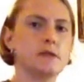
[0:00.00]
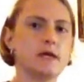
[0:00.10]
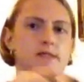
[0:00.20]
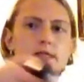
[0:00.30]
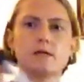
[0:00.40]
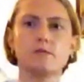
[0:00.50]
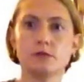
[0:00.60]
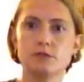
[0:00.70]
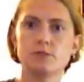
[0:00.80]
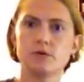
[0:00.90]
it's going to
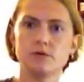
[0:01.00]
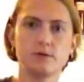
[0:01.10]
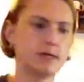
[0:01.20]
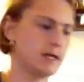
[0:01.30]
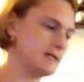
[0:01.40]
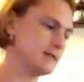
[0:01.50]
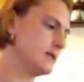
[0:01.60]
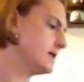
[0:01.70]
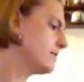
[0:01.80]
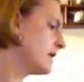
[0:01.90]
push and pull really
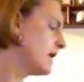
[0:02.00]
nicely.